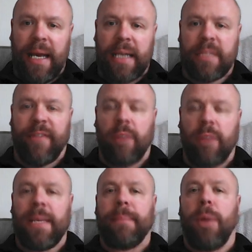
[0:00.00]
is
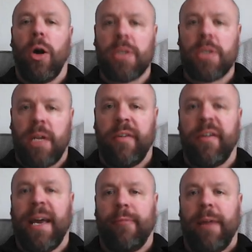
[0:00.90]
firmly positive,
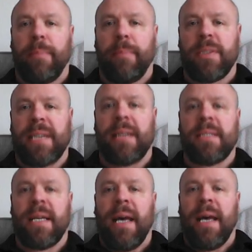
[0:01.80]
it
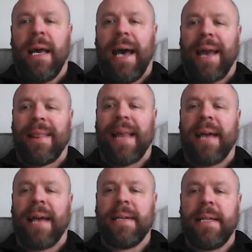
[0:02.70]
represents a
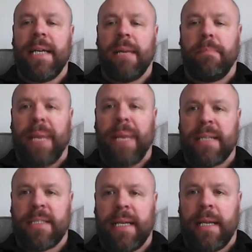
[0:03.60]
La Nina
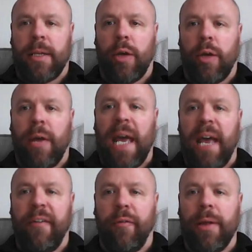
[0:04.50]
base state. Now,
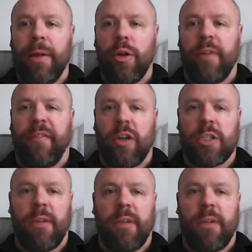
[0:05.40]
if we look first and